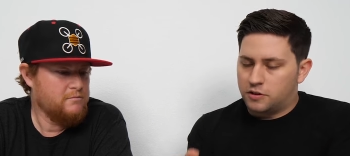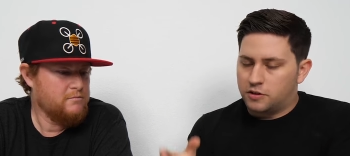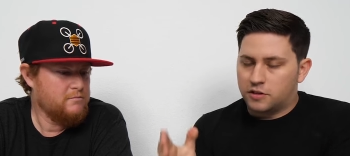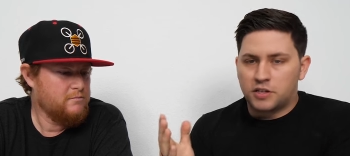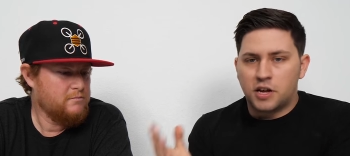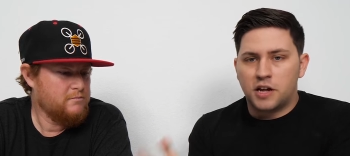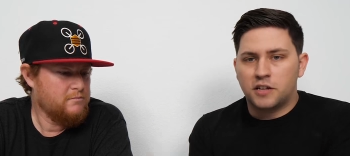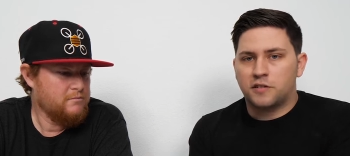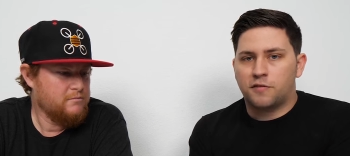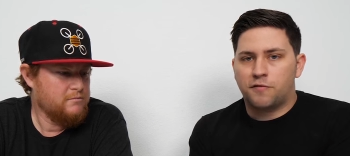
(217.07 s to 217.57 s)

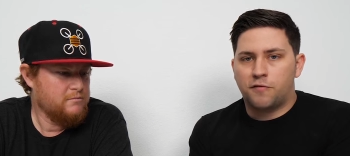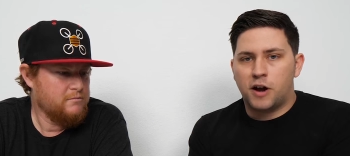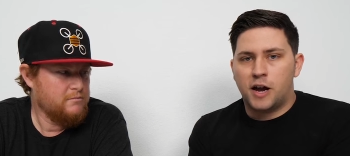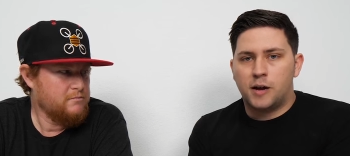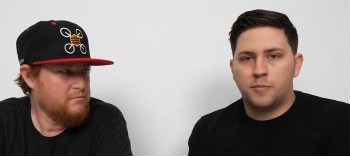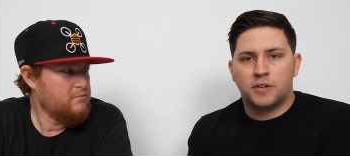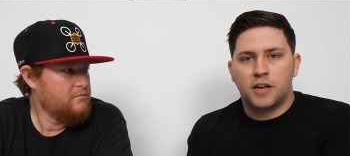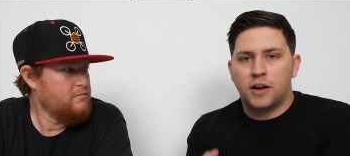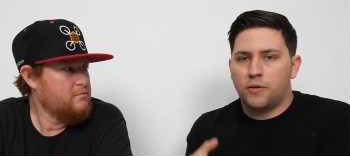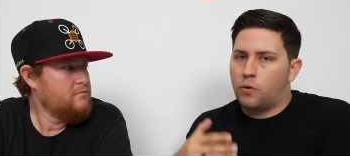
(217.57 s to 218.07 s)
Speaker 1: There's tons of
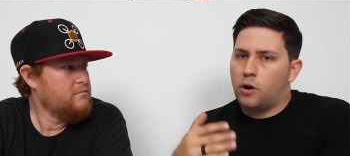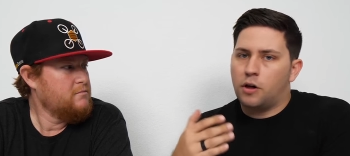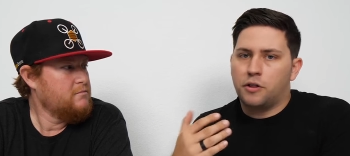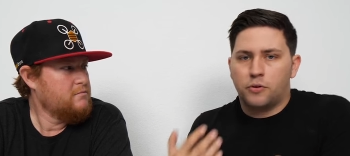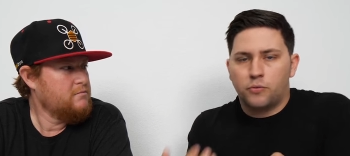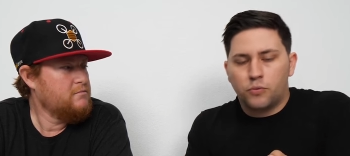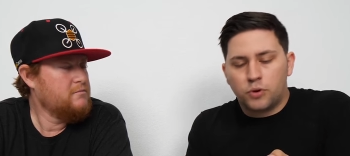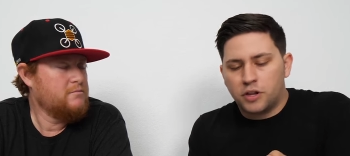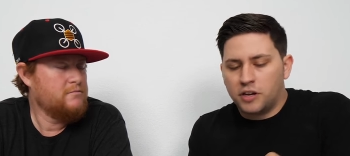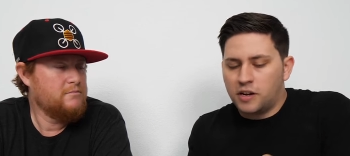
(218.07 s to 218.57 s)
frames that while
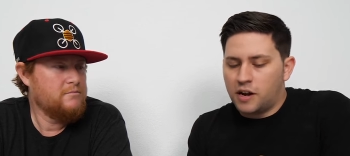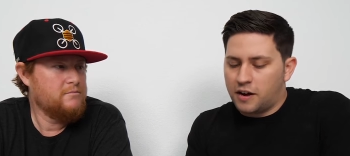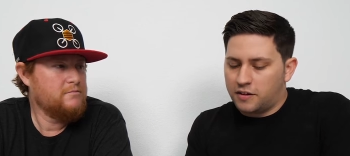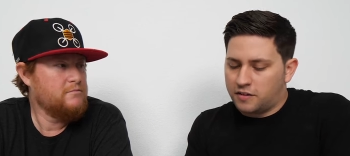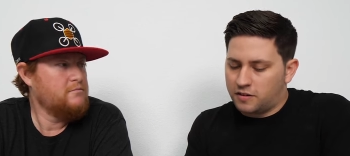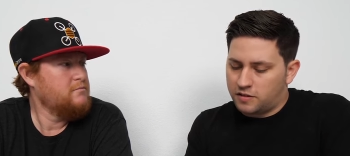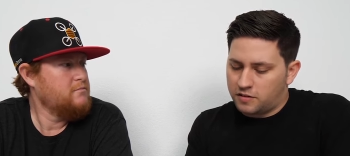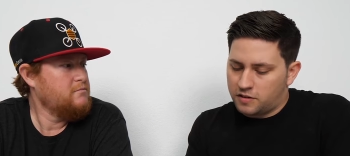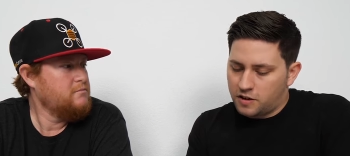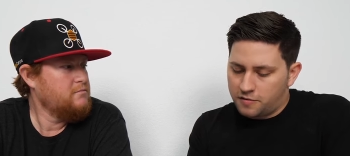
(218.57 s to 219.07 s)
they're really
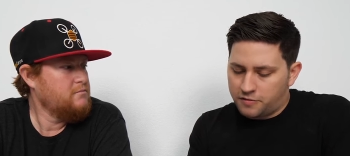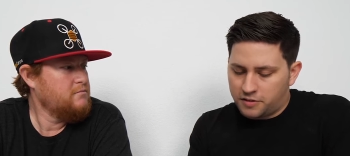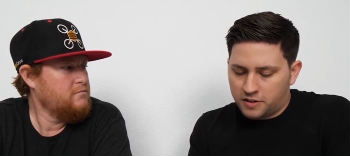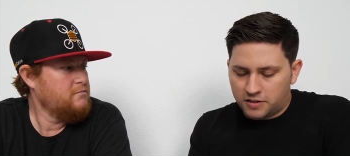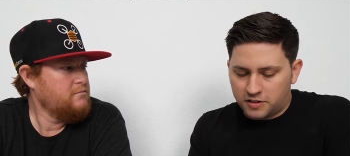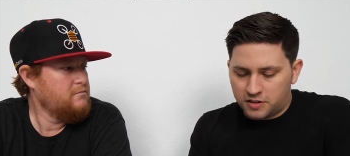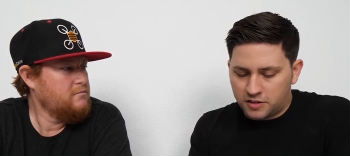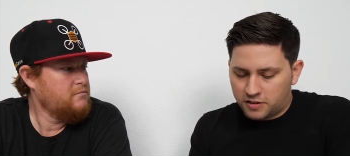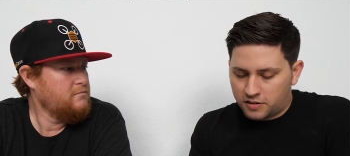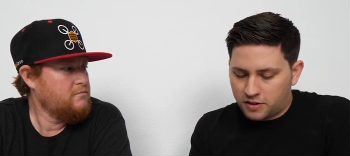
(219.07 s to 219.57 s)
nice and stuff,
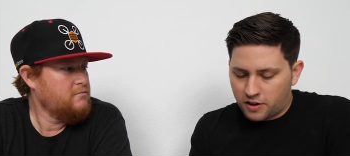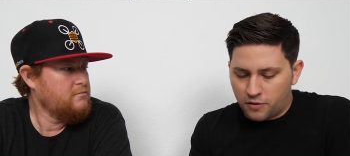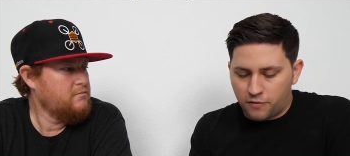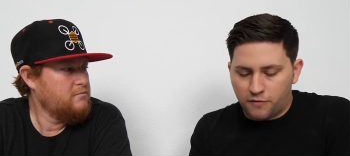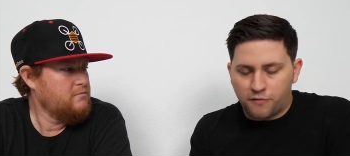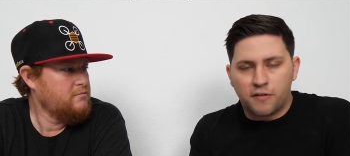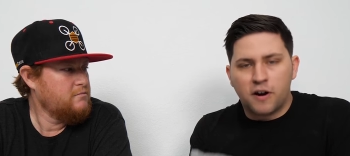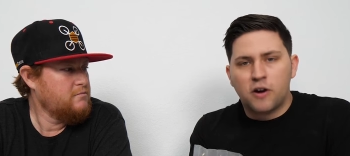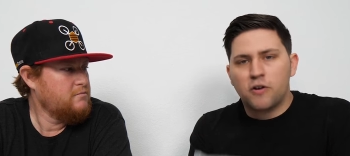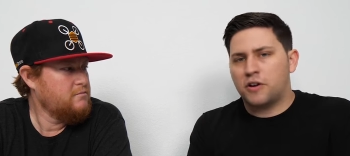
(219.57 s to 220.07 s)
it's just
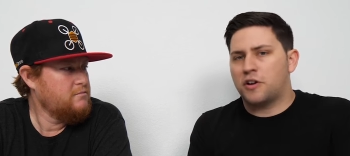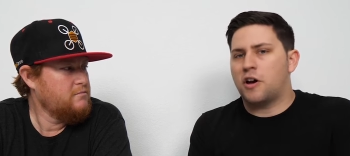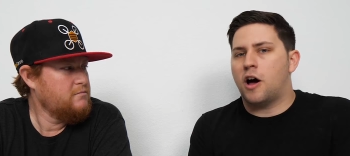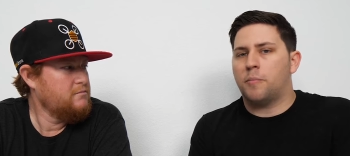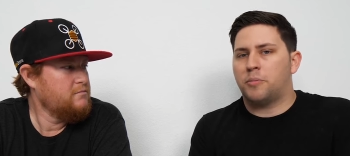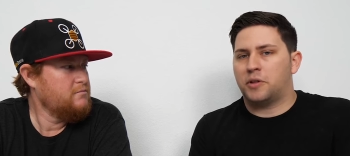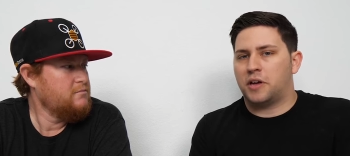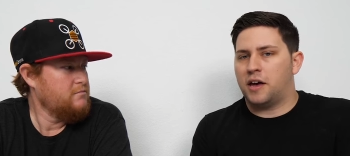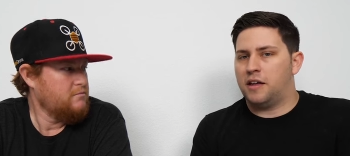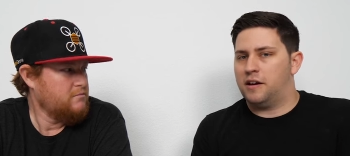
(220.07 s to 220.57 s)
very
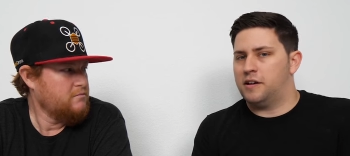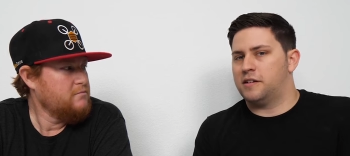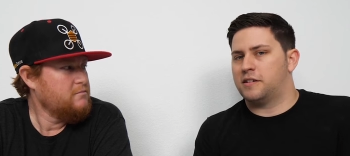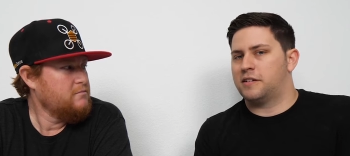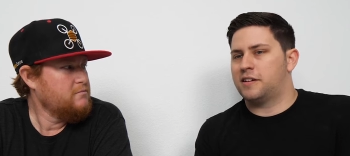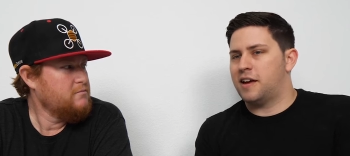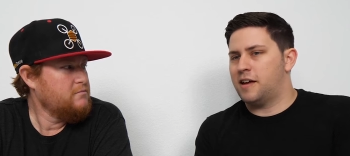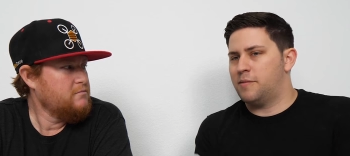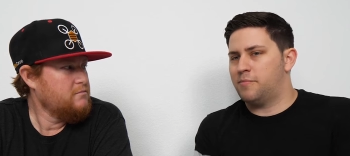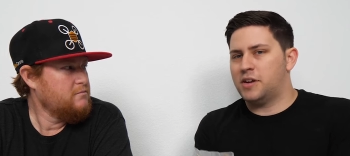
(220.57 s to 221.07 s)
complicated
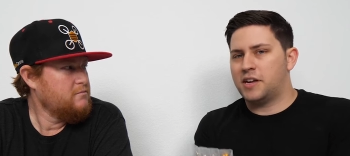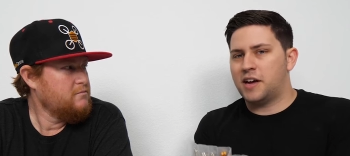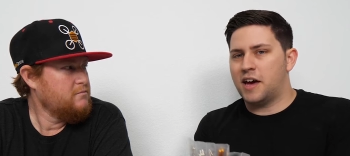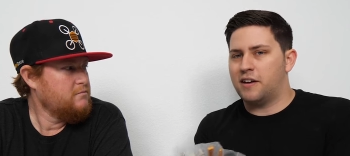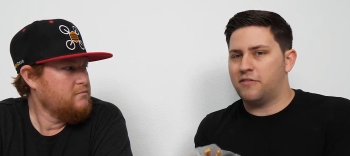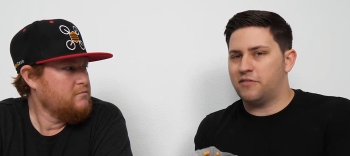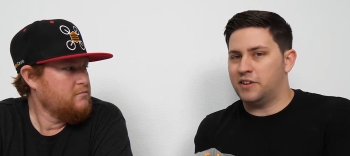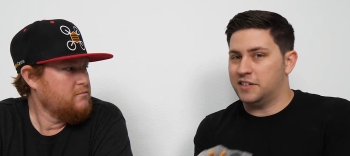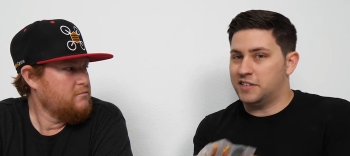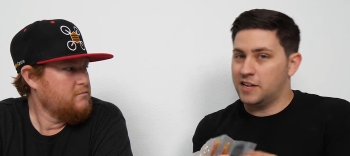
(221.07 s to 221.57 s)
and can be
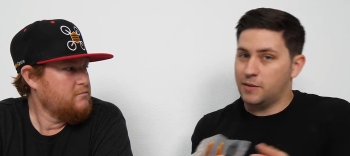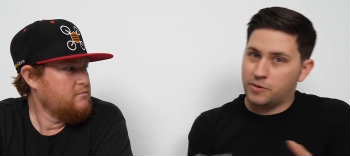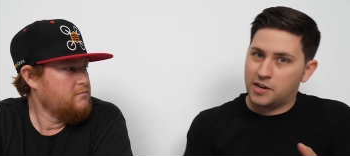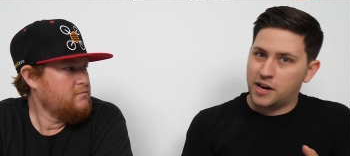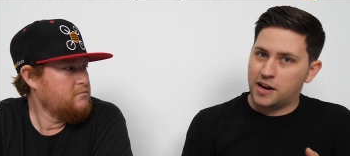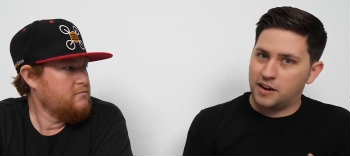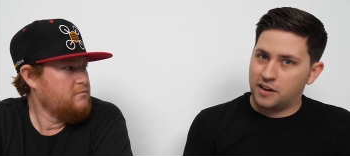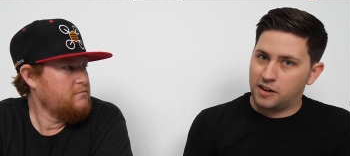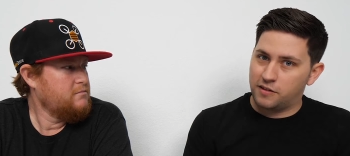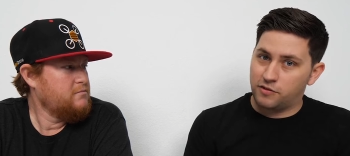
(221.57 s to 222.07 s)
kind of
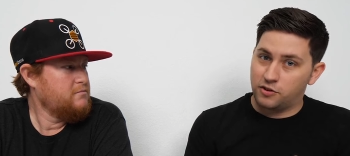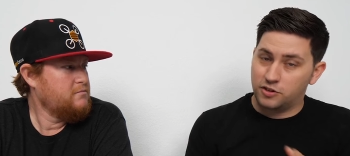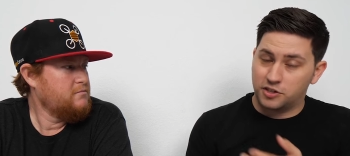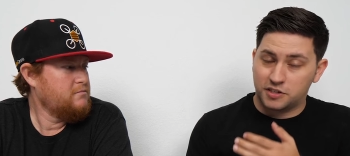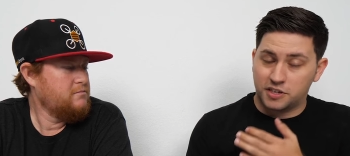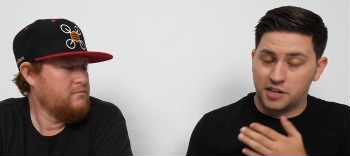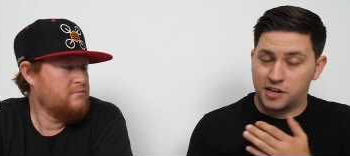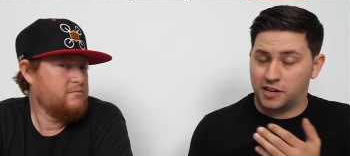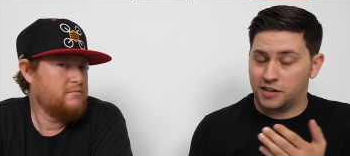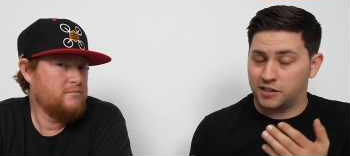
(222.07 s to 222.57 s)
intimidating if you're
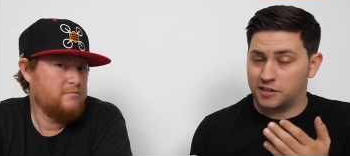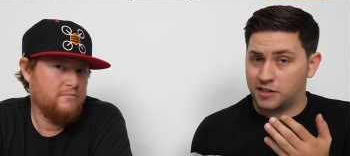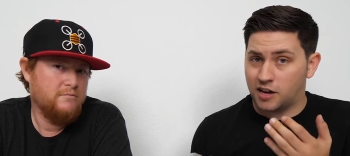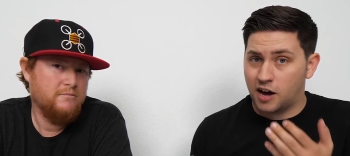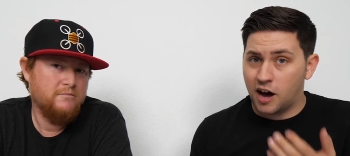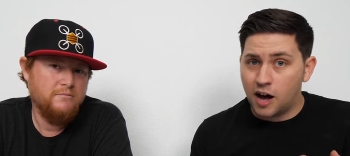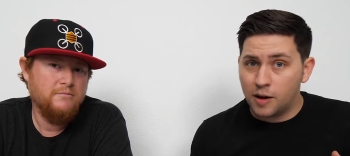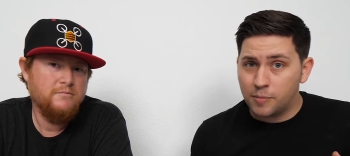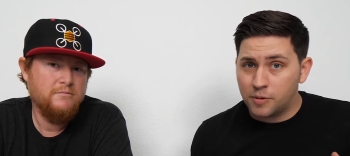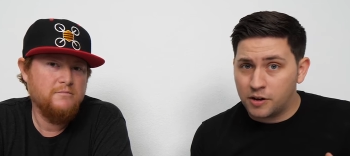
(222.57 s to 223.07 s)
just getting into
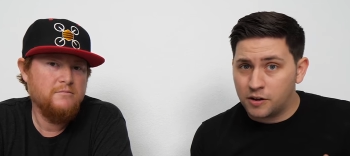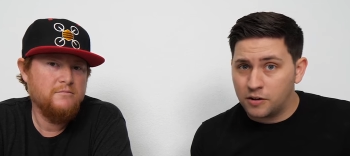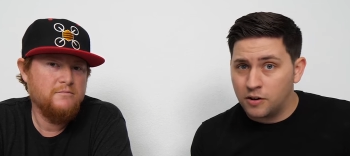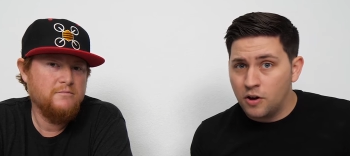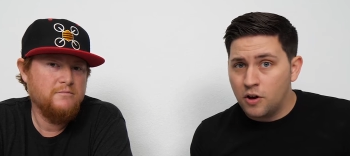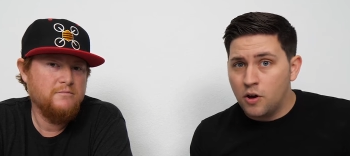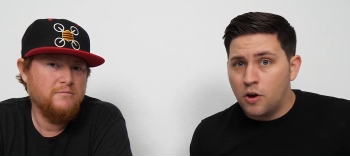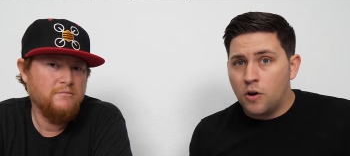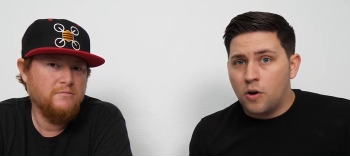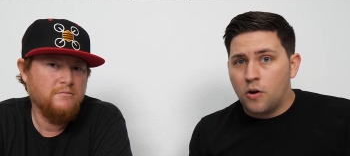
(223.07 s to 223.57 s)
the hobby